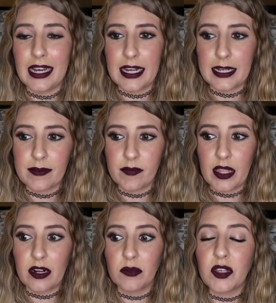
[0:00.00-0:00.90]
Um,
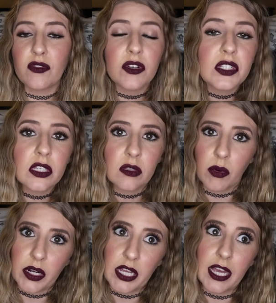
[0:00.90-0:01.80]
it'll be freezing in the
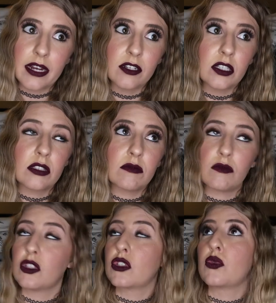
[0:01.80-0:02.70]
morning and
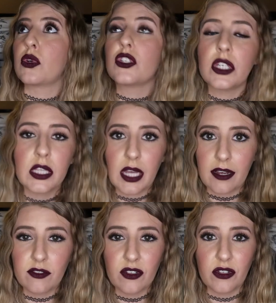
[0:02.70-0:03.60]
scorching in the
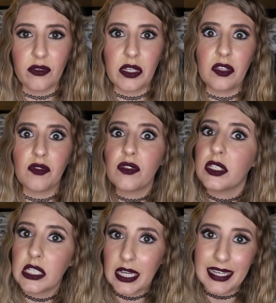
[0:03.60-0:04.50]
afternoon and then
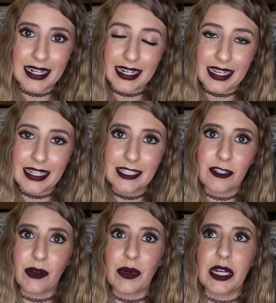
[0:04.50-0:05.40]
freezing again at night,
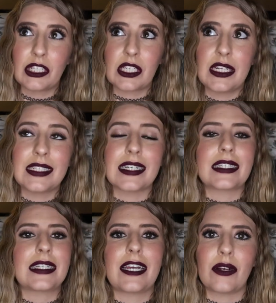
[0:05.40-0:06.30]
so it just kind of
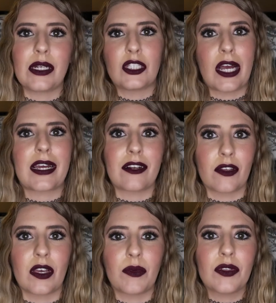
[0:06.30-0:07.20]
sucks to carry a jacket and
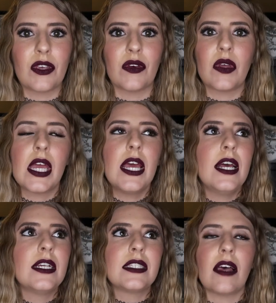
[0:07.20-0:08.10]
all that with you.
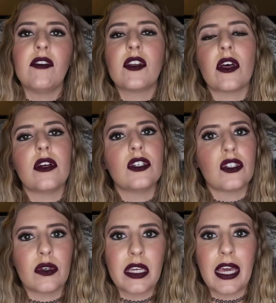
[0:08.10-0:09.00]
Seven dollars,
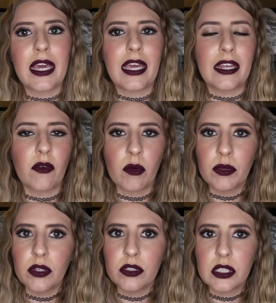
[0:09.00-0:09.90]
you can get a
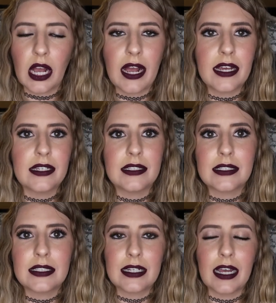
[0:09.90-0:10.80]
normal
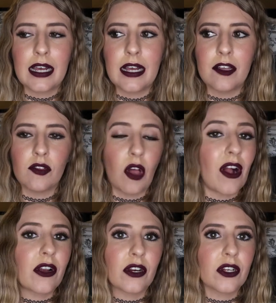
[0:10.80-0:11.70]
sized uh,
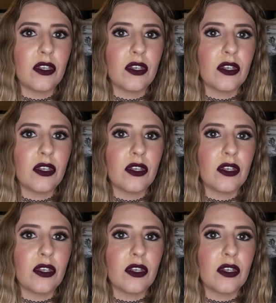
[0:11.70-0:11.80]
locker.